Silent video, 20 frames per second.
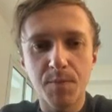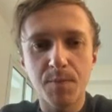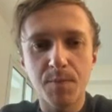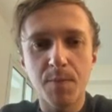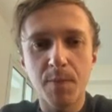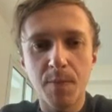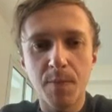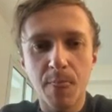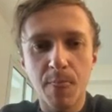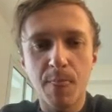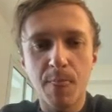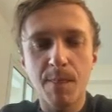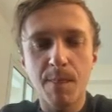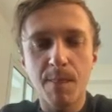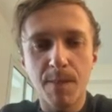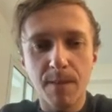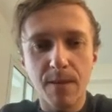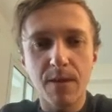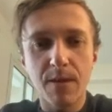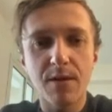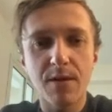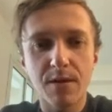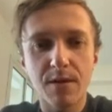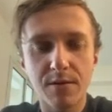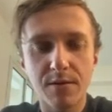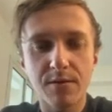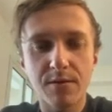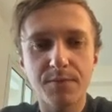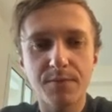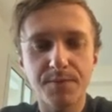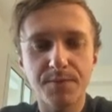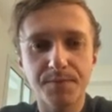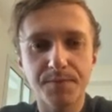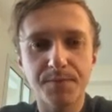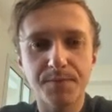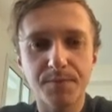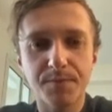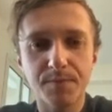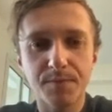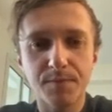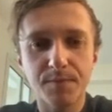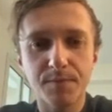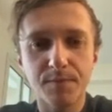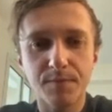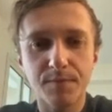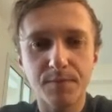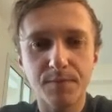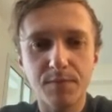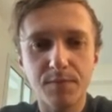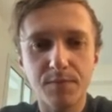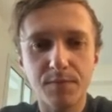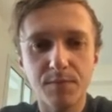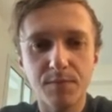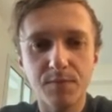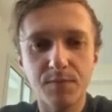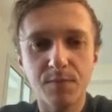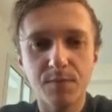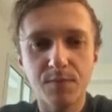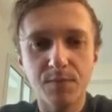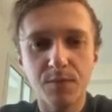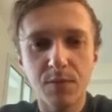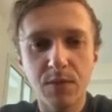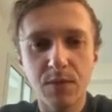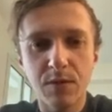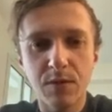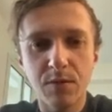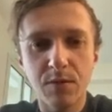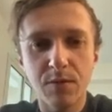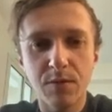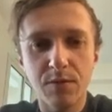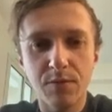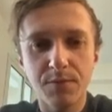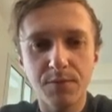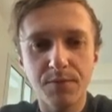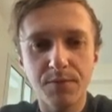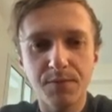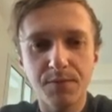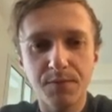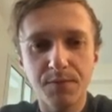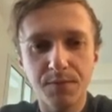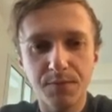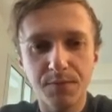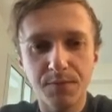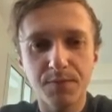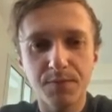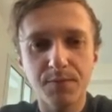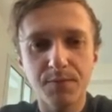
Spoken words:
The person shown says nothing.